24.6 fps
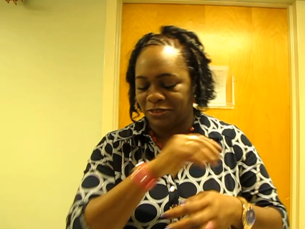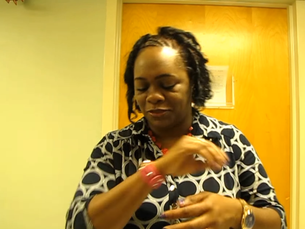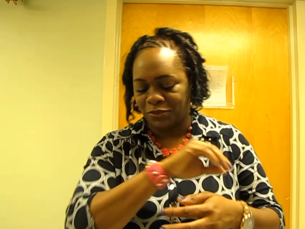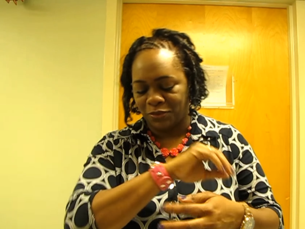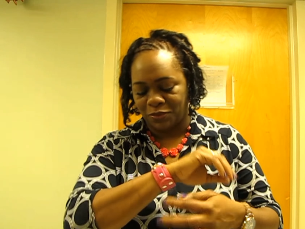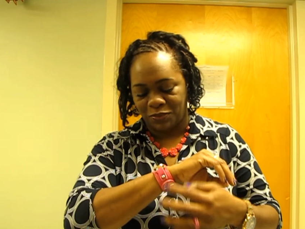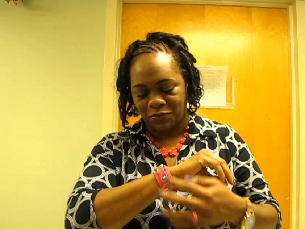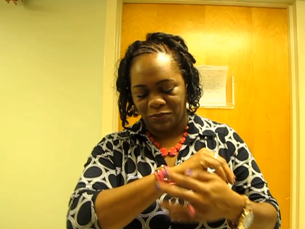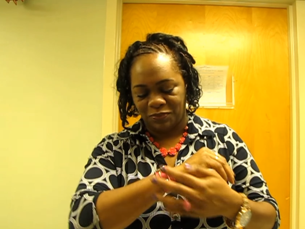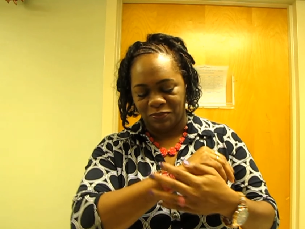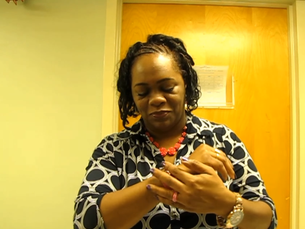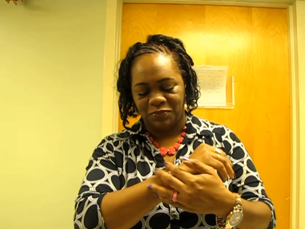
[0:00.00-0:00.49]

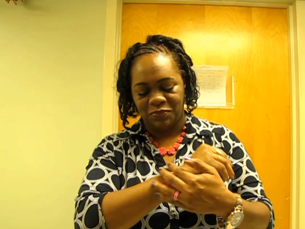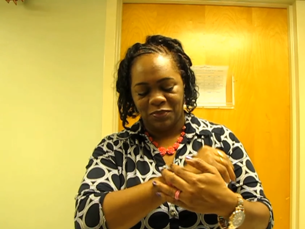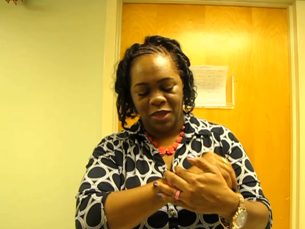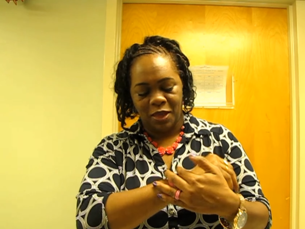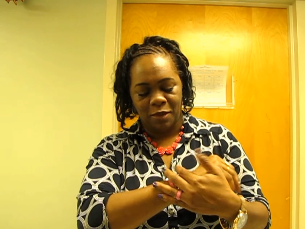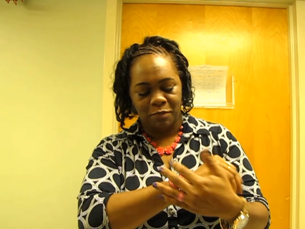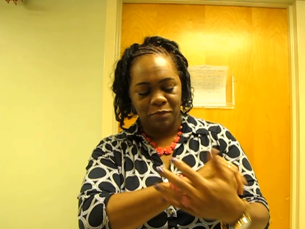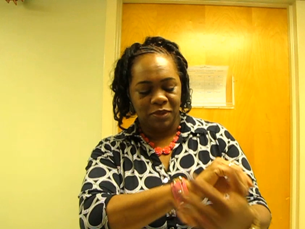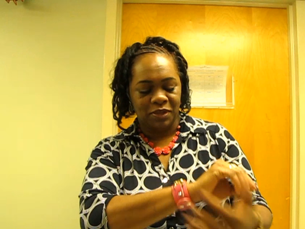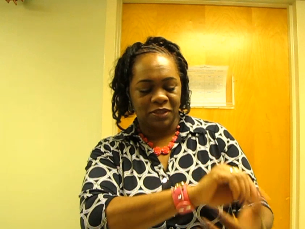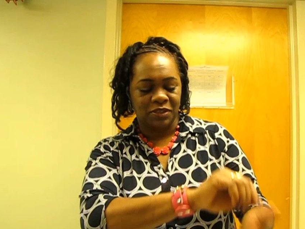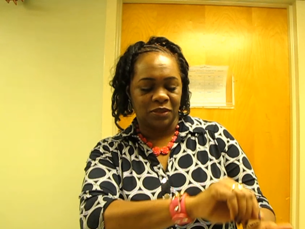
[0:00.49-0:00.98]
So
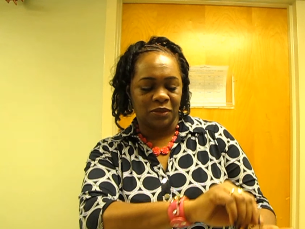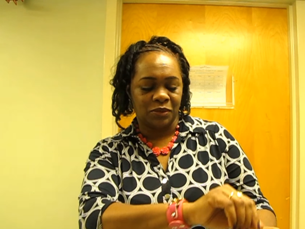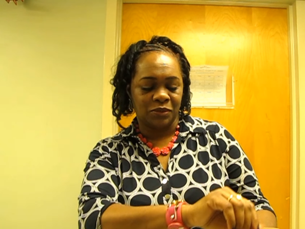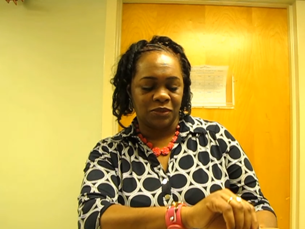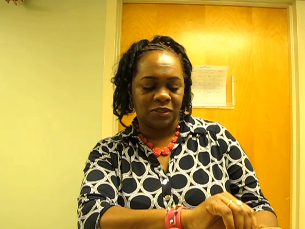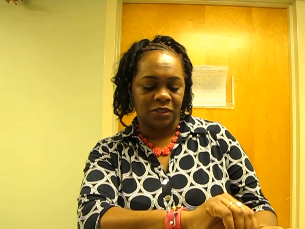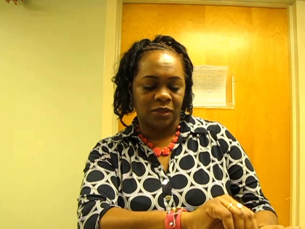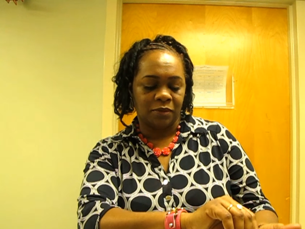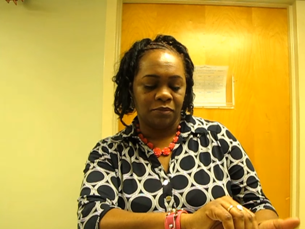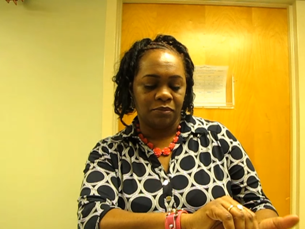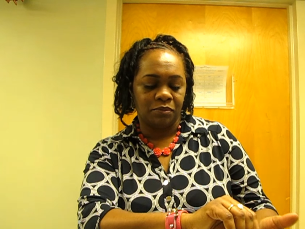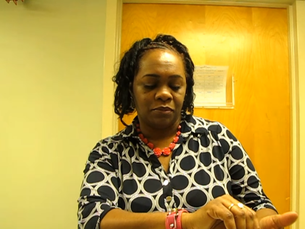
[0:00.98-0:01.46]
I picked
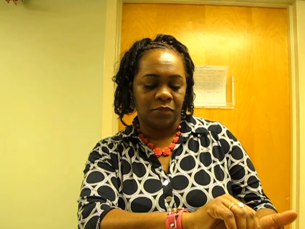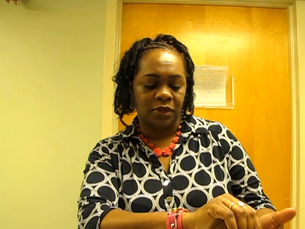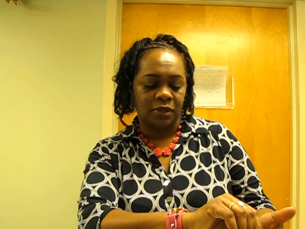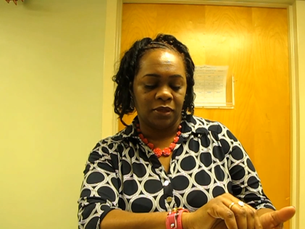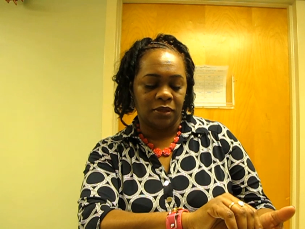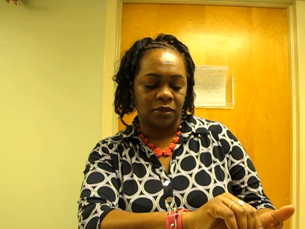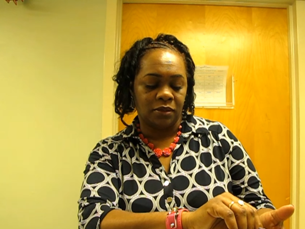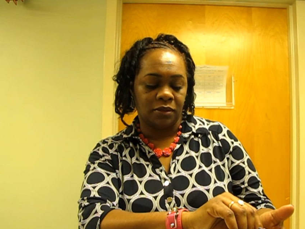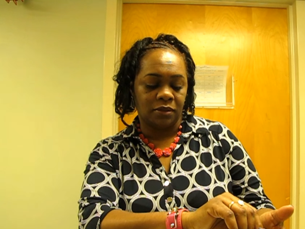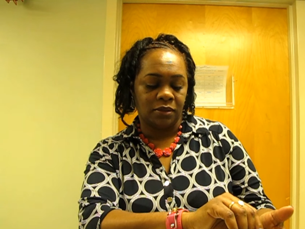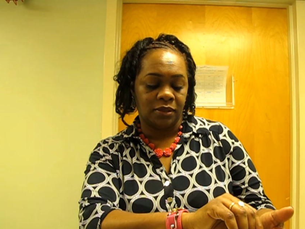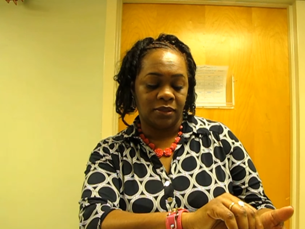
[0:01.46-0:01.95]
those up and,
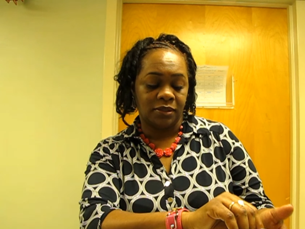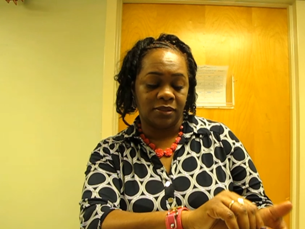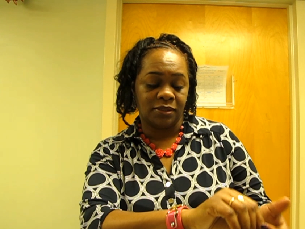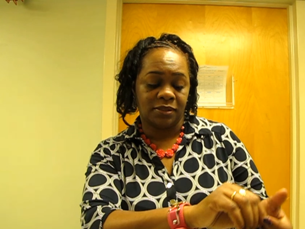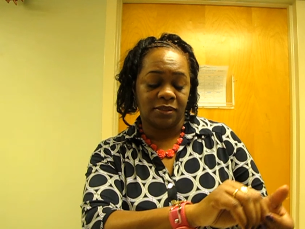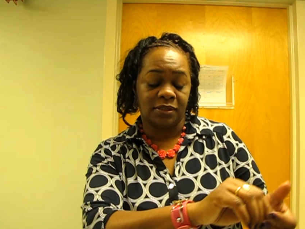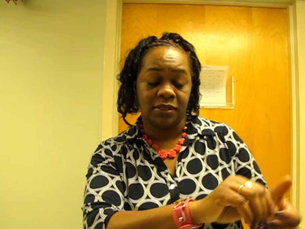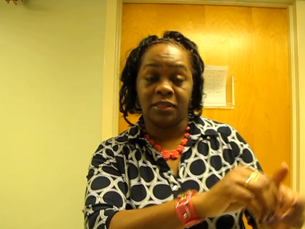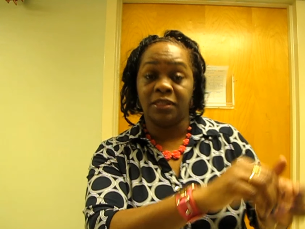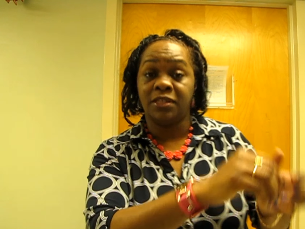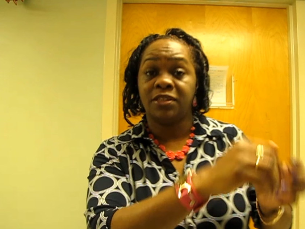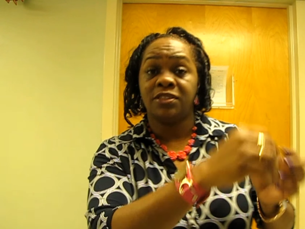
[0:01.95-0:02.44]

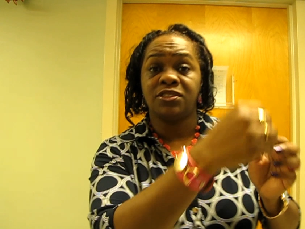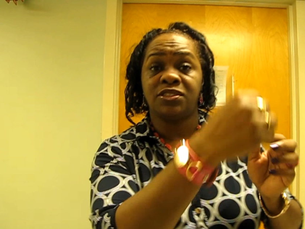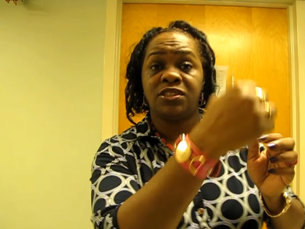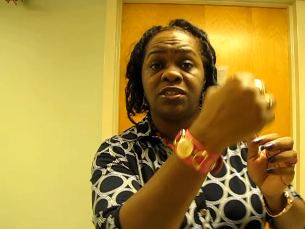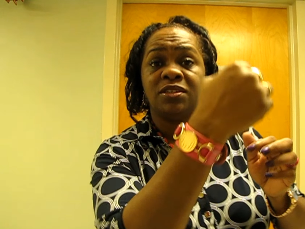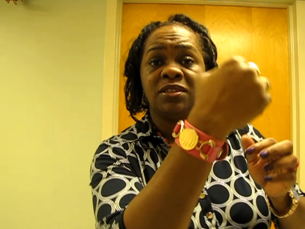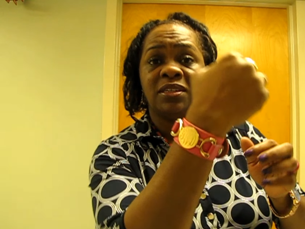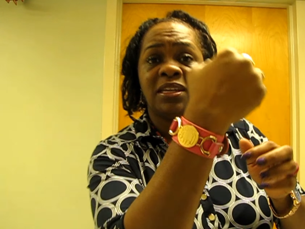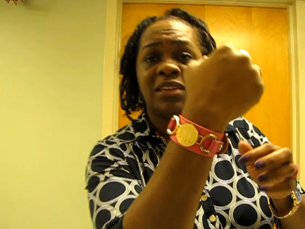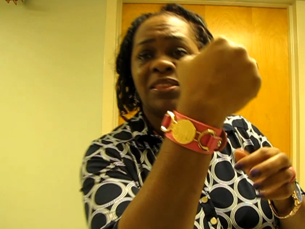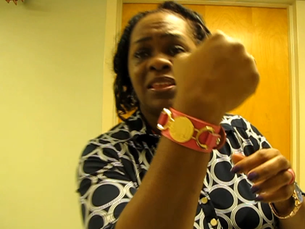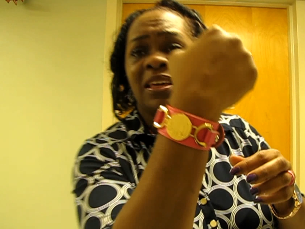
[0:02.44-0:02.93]
it looks
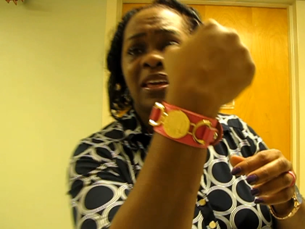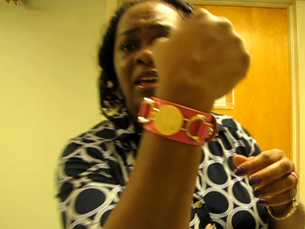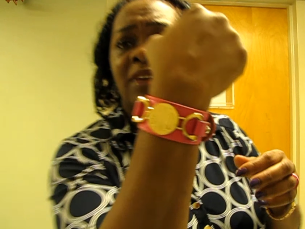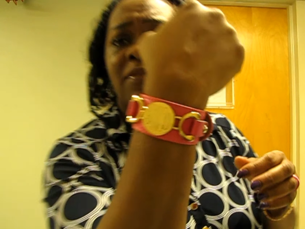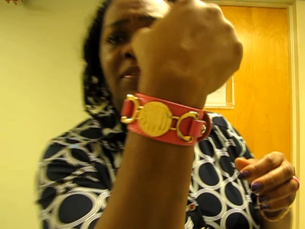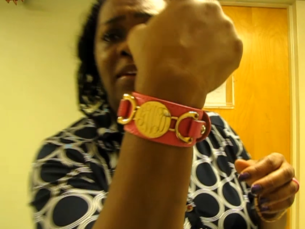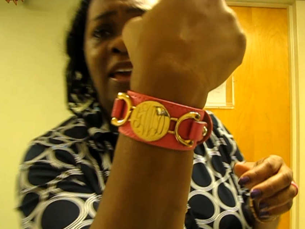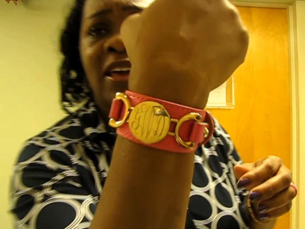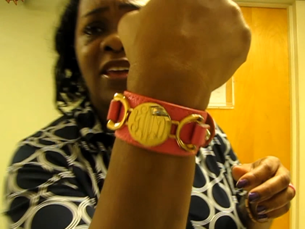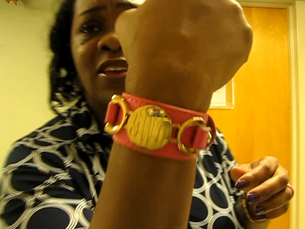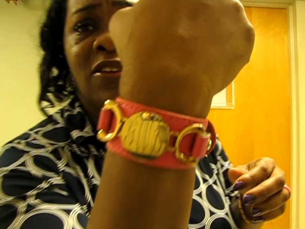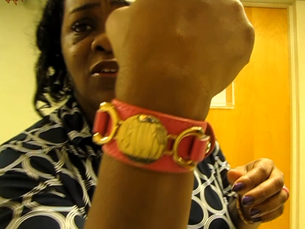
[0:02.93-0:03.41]
good. I think I've
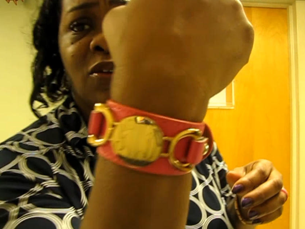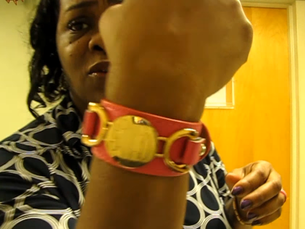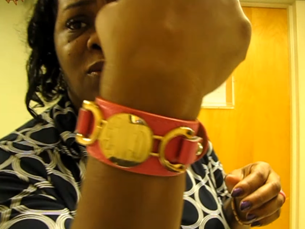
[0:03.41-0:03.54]
had it